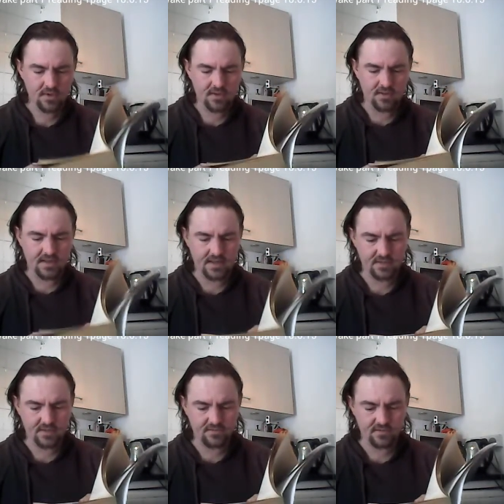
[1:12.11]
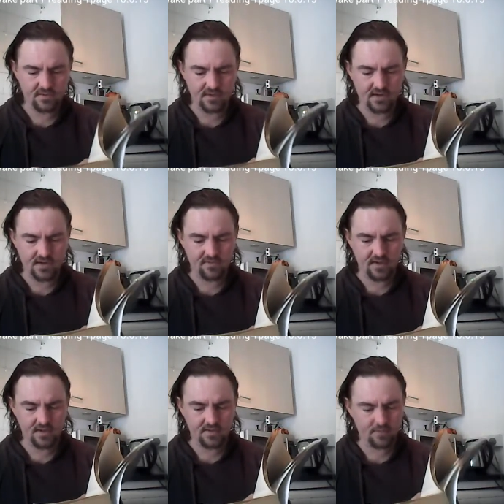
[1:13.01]
the leaves of the
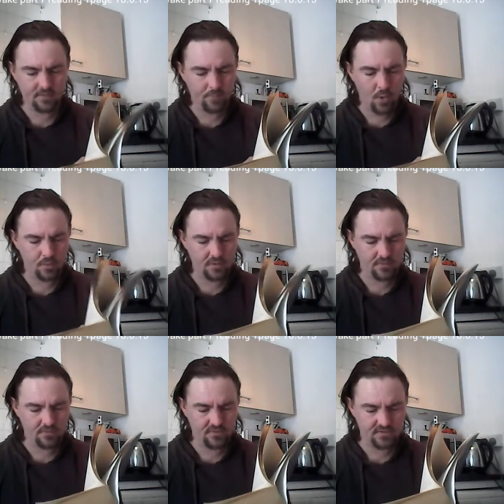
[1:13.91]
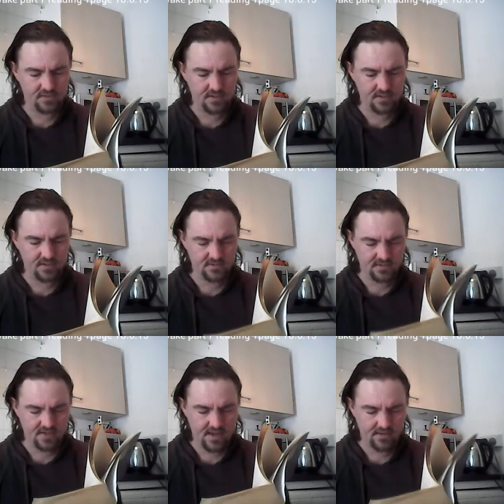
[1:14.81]
living in the bulk of the deeds
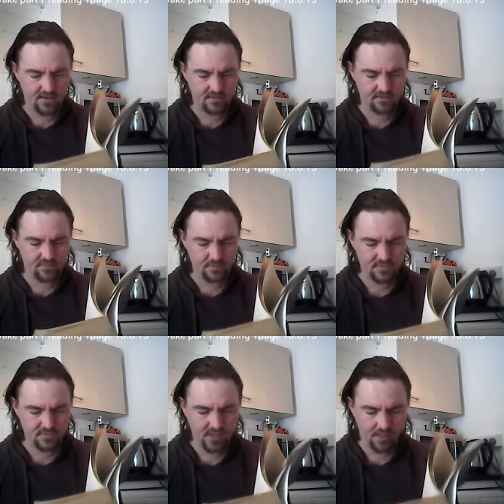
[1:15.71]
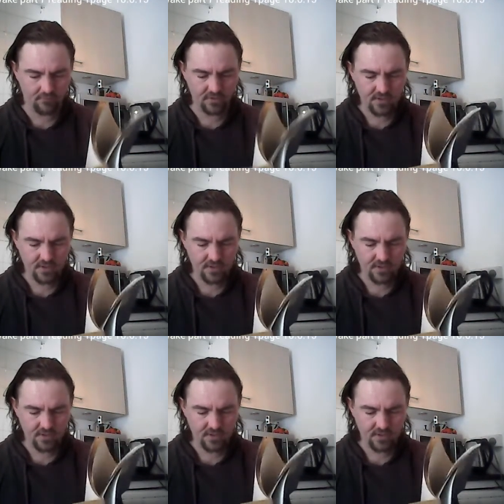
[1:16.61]
annals of themselves,